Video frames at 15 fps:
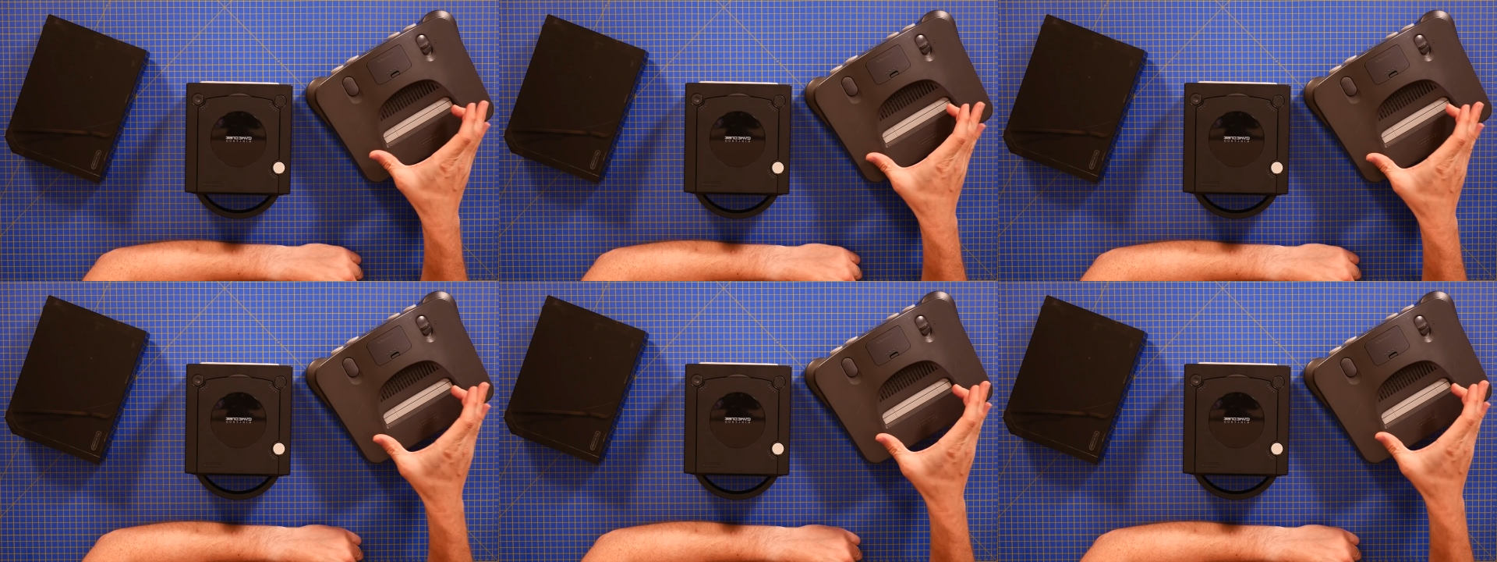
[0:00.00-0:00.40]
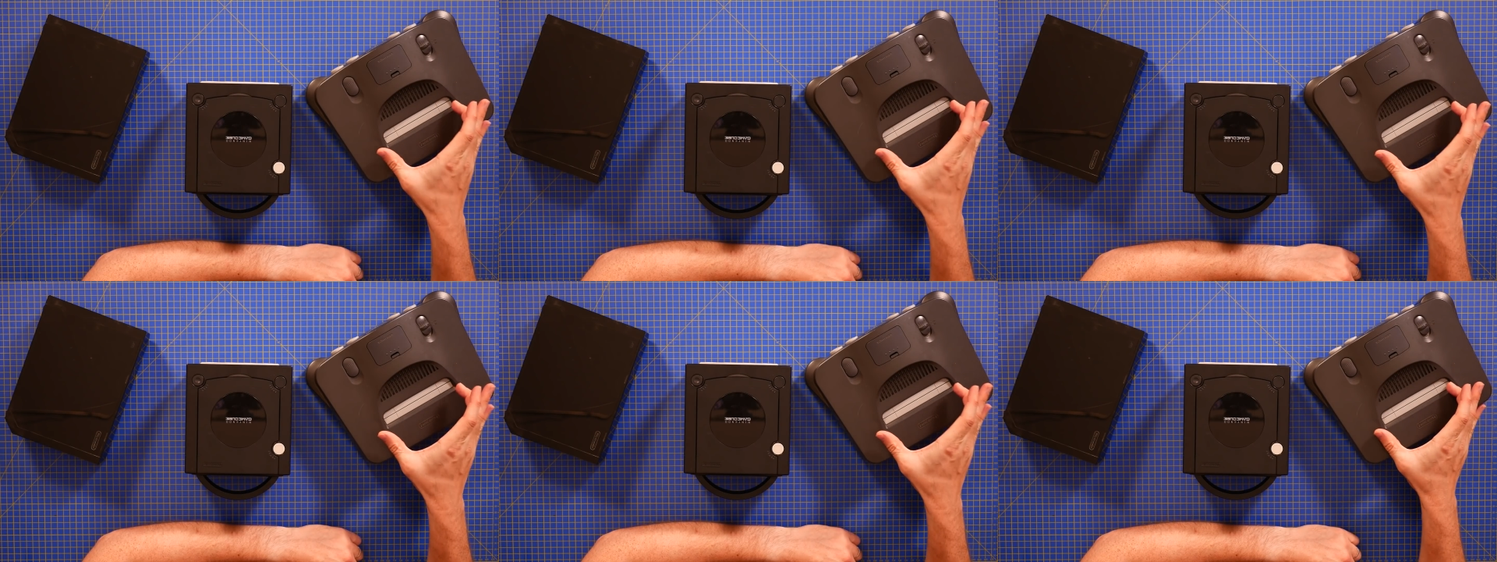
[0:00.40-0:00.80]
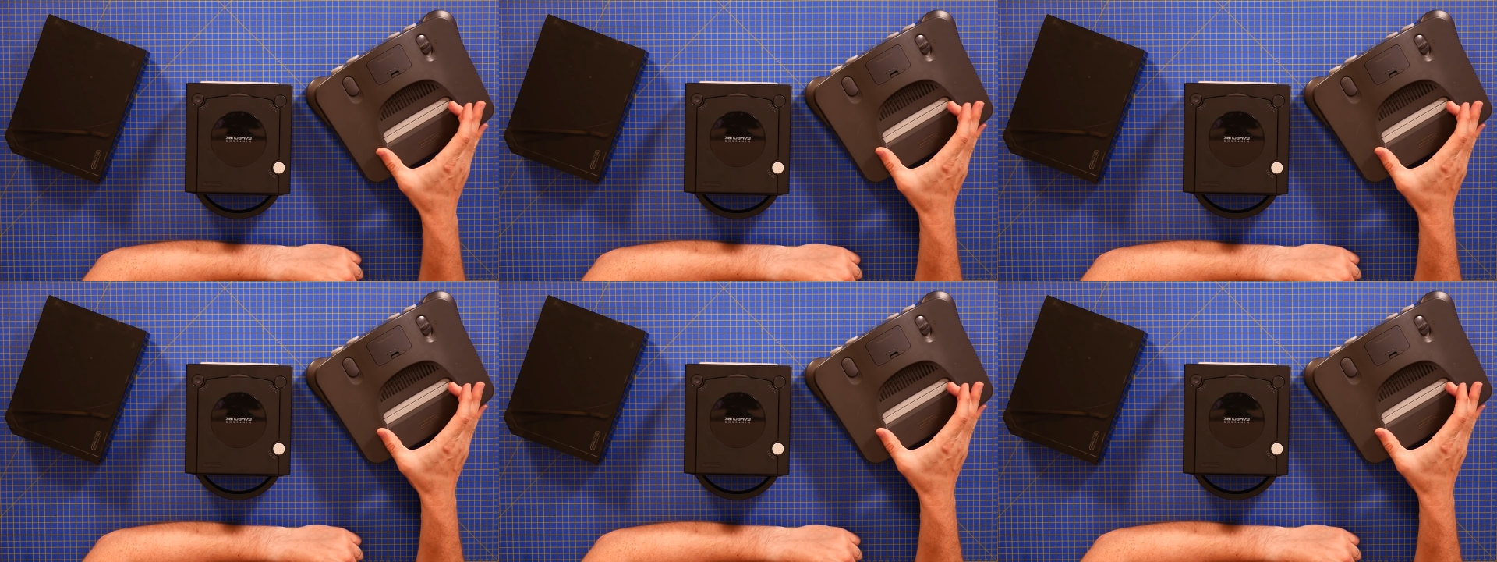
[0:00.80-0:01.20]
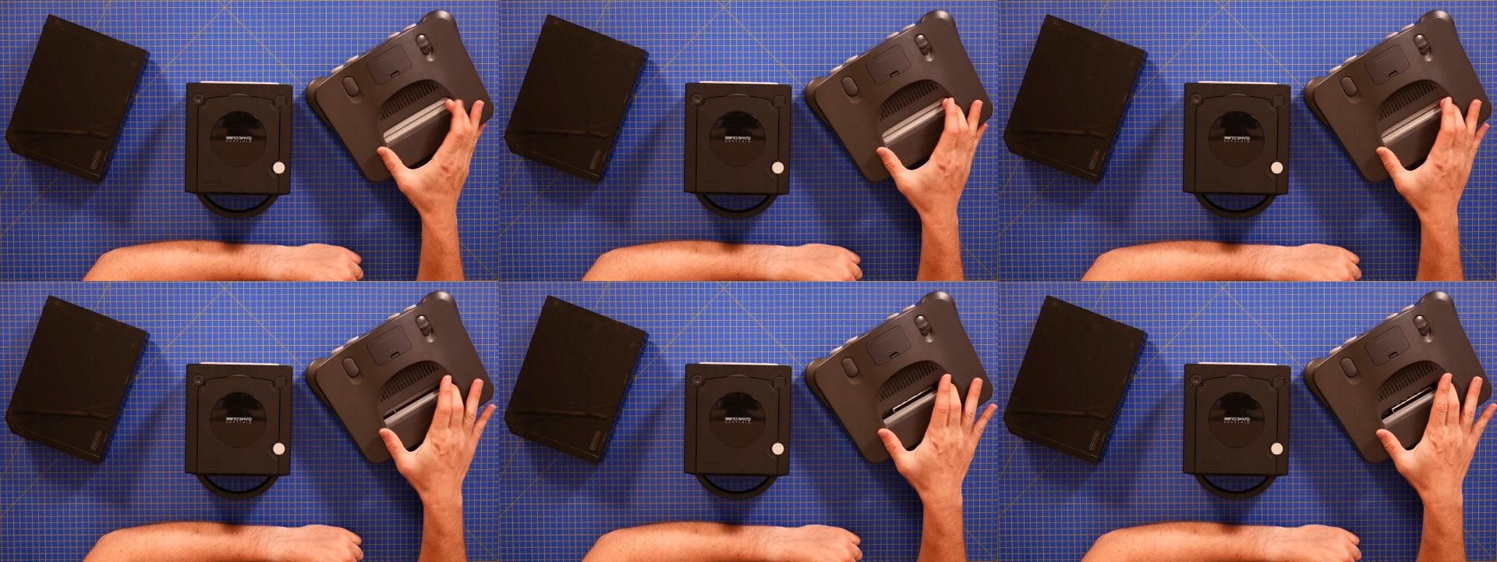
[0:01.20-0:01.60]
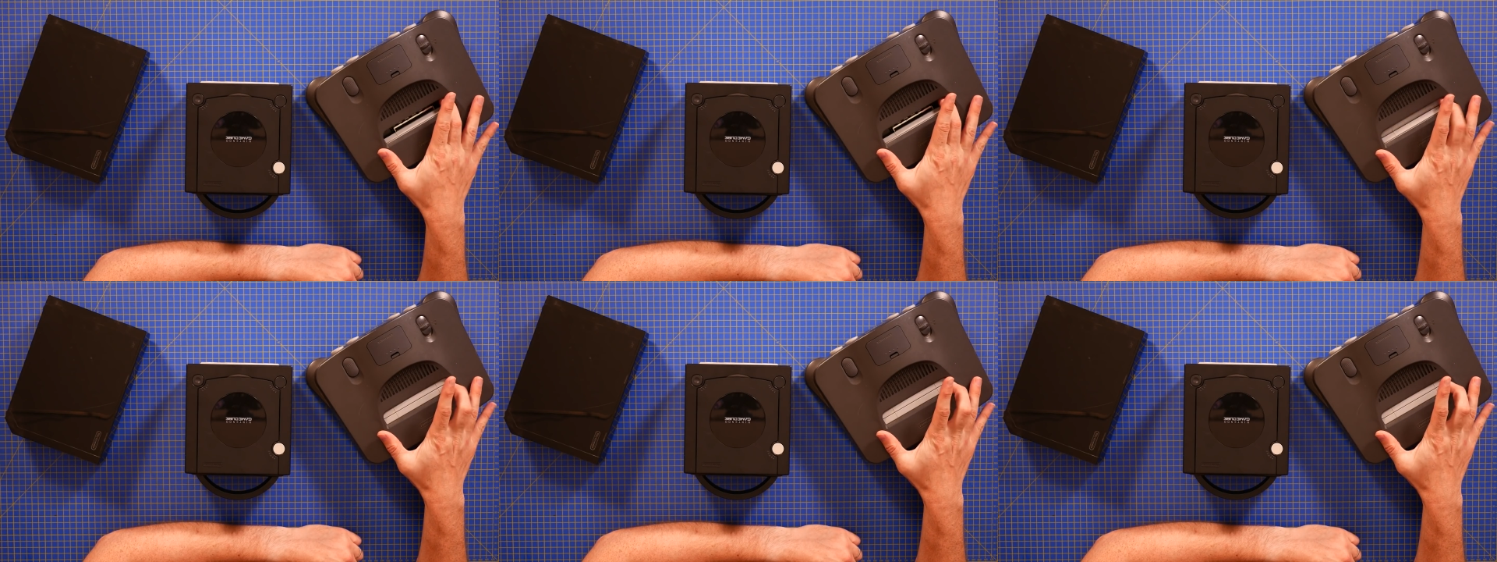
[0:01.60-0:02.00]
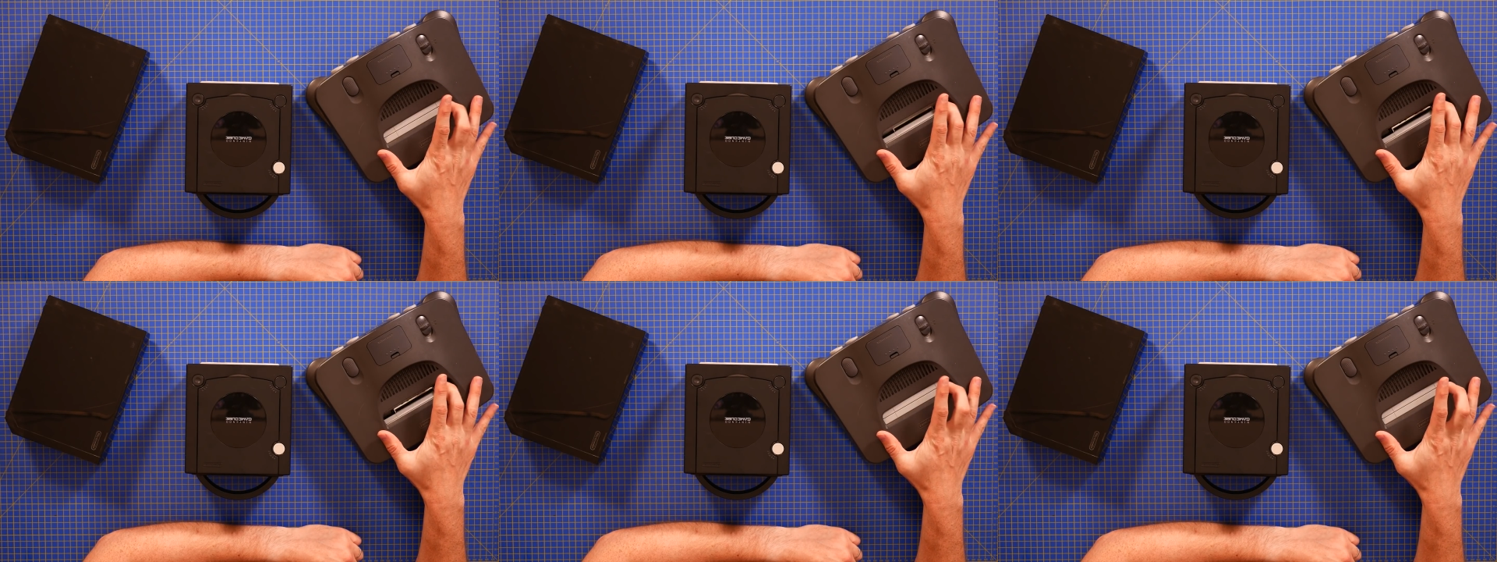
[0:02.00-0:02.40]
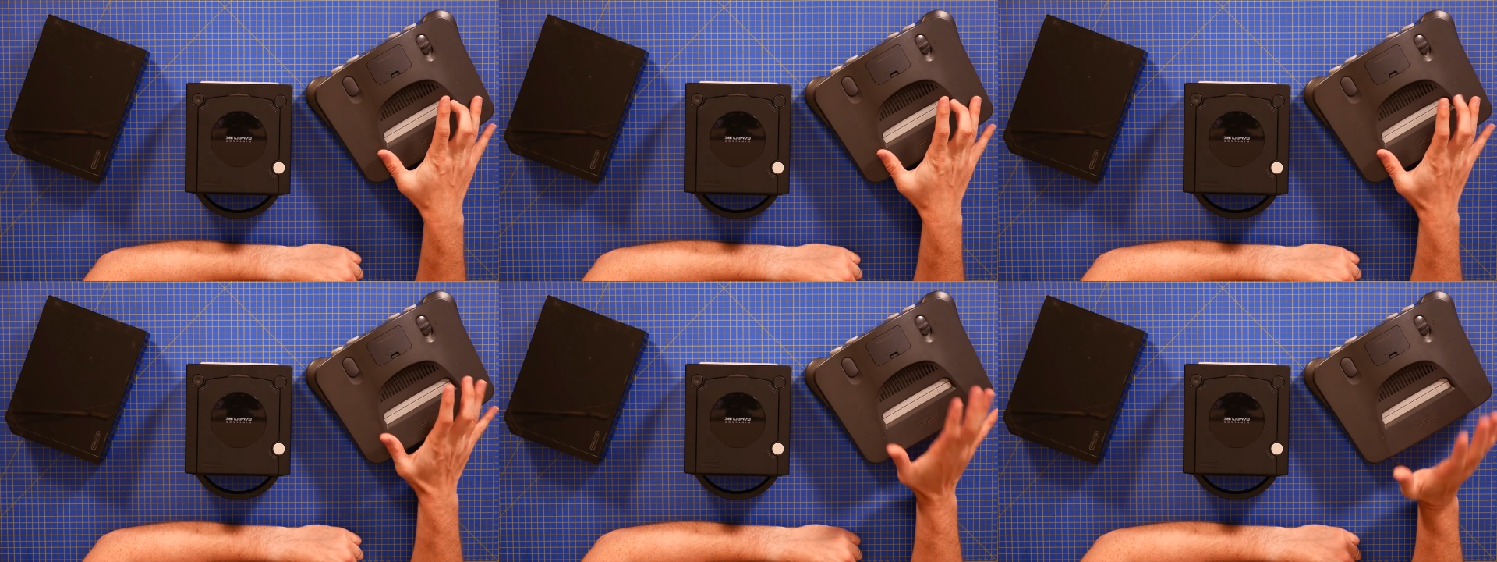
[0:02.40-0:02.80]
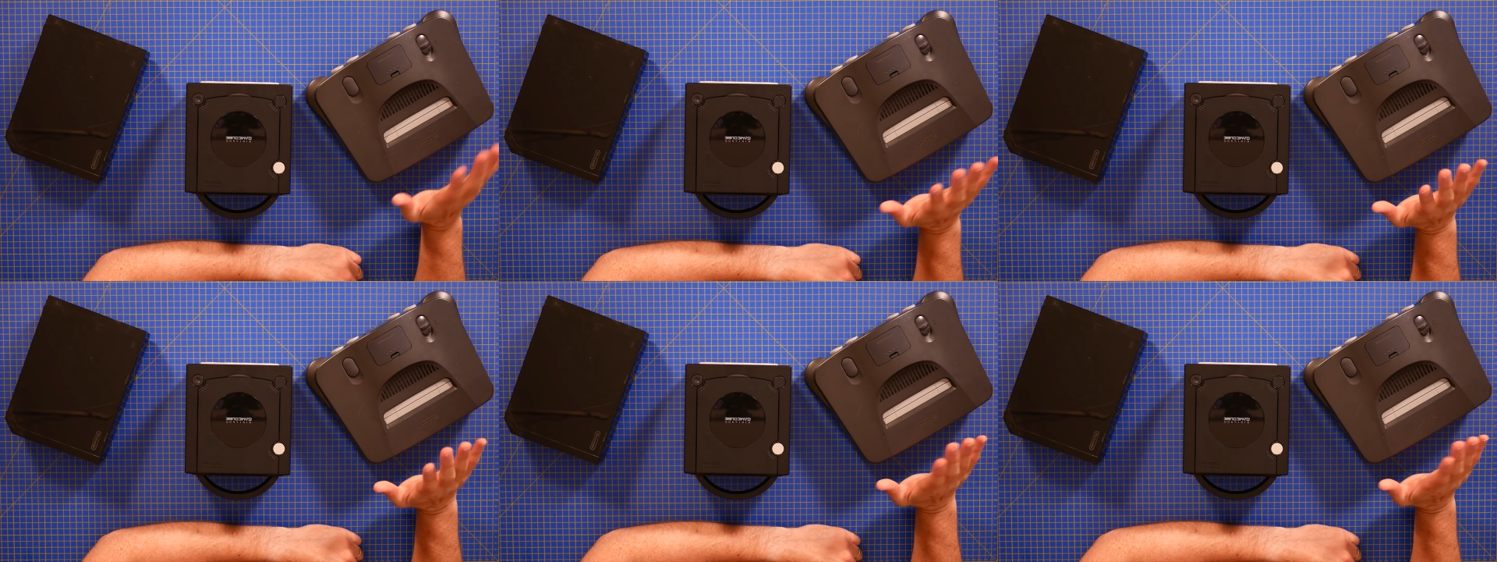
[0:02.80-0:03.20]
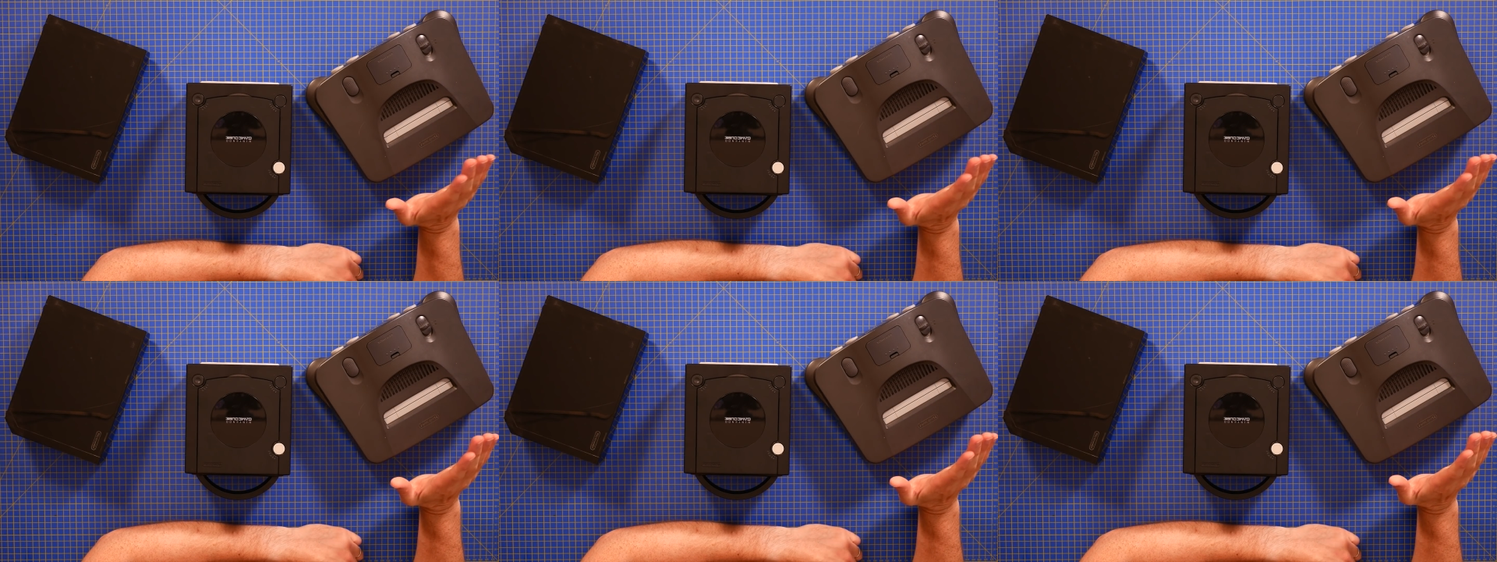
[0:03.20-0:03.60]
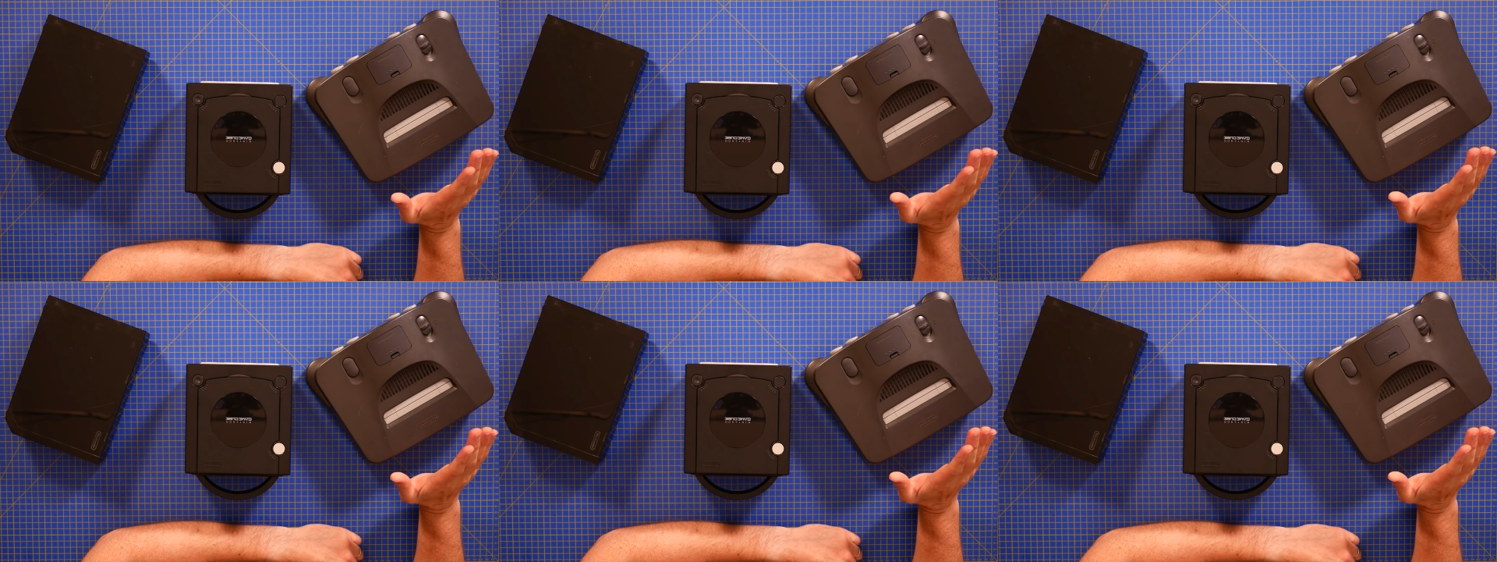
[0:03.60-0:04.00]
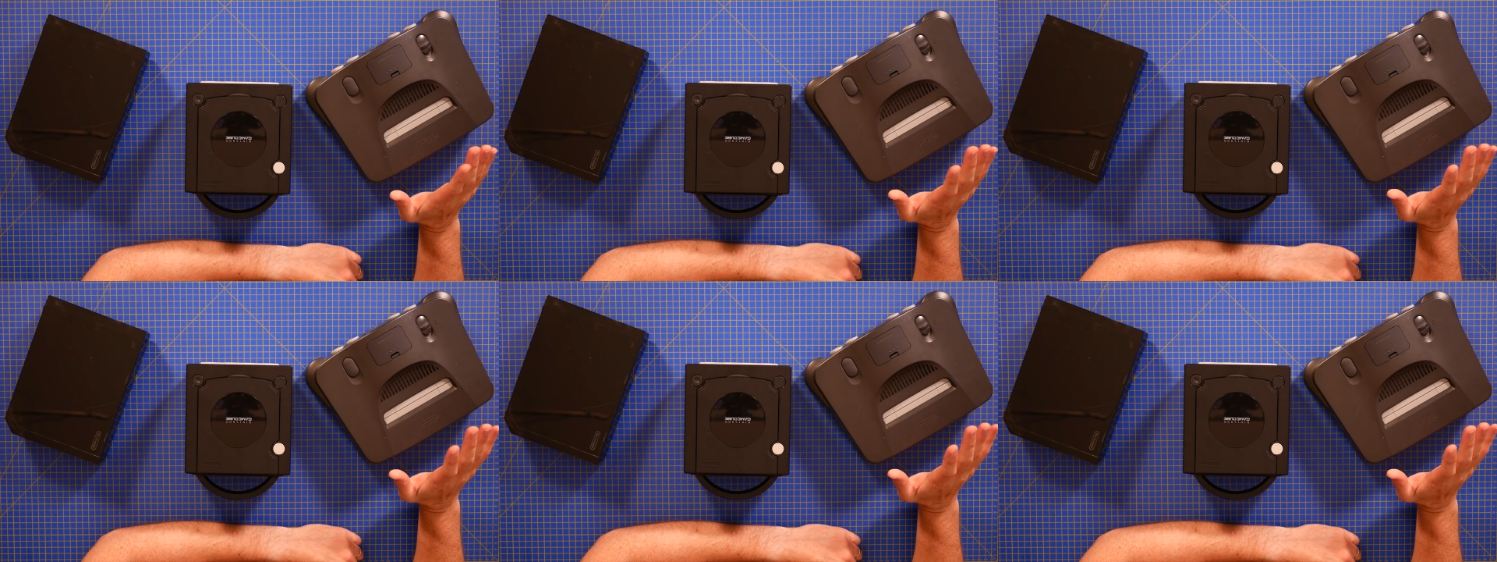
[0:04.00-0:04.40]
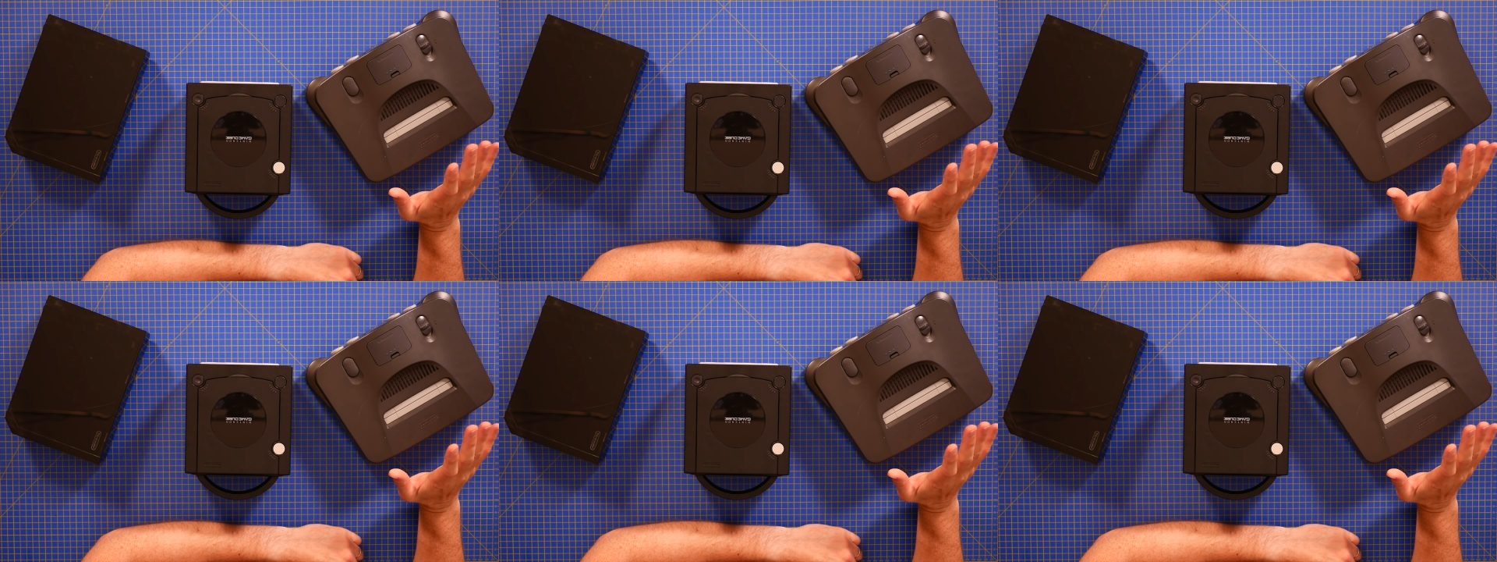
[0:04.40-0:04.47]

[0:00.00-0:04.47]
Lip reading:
Nobody's mouth can be seen.